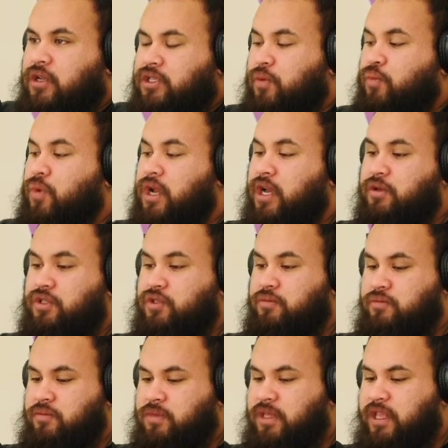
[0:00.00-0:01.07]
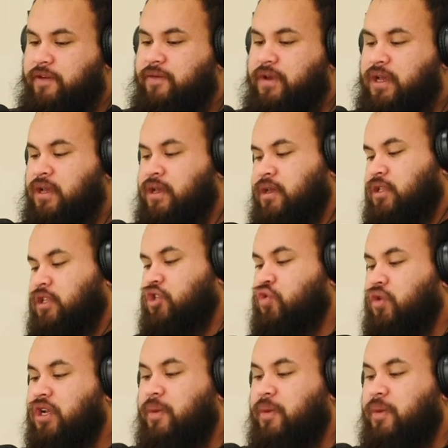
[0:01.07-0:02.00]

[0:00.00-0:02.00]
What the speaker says: so to draw a